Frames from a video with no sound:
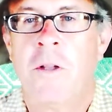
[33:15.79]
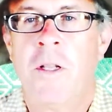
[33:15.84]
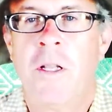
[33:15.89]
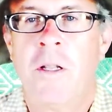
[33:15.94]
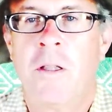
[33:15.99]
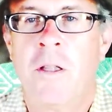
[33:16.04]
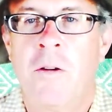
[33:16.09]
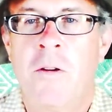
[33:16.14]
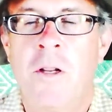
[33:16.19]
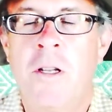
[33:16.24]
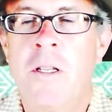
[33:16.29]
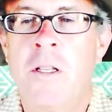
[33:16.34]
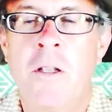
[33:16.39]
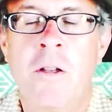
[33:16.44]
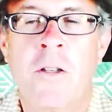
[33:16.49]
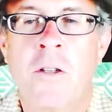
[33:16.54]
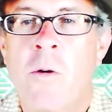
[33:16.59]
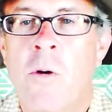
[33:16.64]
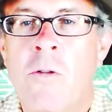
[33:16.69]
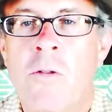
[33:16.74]
We, there is,
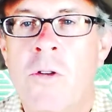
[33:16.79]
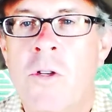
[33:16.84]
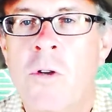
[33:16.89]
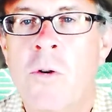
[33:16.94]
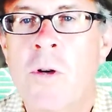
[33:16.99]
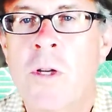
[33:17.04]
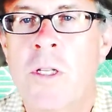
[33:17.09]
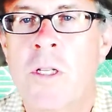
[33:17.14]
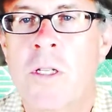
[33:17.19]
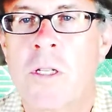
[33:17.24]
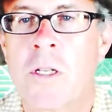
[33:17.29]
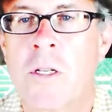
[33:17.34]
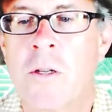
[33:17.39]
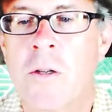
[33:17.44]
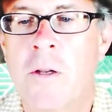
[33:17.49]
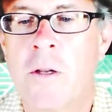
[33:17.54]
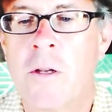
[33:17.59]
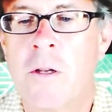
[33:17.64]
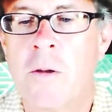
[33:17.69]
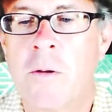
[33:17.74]
there's no other choice.
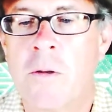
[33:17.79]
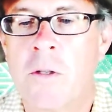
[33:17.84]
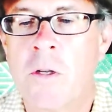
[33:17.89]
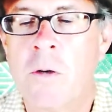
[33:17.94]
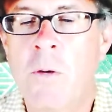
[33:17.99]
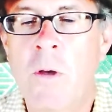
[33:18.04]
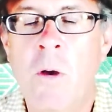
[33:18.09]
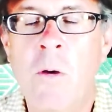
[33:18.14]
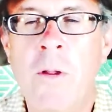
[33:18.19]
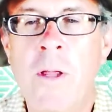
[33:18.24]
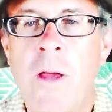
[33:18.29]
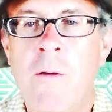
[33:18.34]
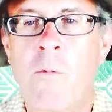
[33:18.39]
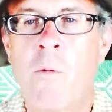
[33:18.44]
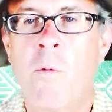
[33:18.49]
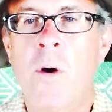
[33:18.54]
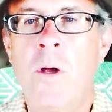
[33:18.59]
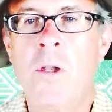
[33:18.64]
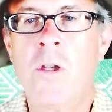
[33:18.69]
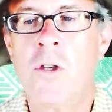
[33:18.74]
So we only
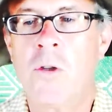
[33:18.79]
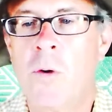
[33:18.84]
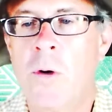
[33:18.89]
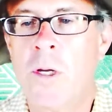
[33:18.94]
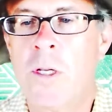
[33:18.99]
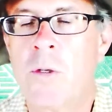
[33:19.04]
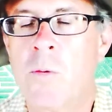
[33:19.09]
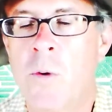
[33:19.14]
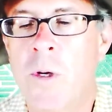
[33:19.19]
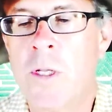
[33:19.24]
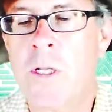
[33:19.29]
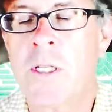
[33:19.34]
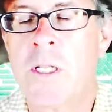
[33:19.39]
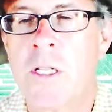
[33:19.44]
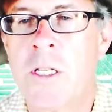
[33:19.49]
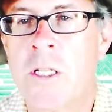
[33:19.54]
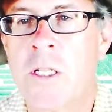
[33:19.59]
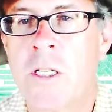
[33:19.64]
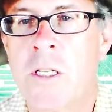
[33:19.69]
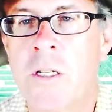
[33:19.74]
have one choice, one
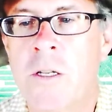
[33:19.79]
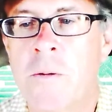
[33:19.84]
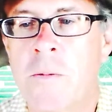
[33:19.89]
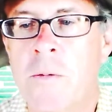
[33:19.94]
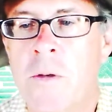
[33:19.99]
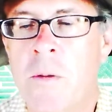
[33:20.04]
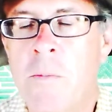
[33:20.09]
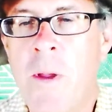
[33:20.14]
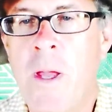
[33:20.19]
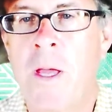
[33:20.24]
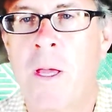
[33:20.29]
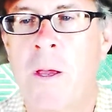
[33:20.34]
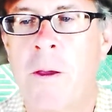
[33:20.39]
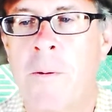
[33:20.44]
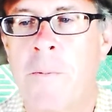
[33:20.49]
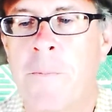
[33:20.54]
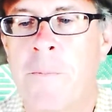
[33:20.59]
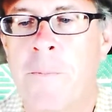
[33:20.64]
decision to make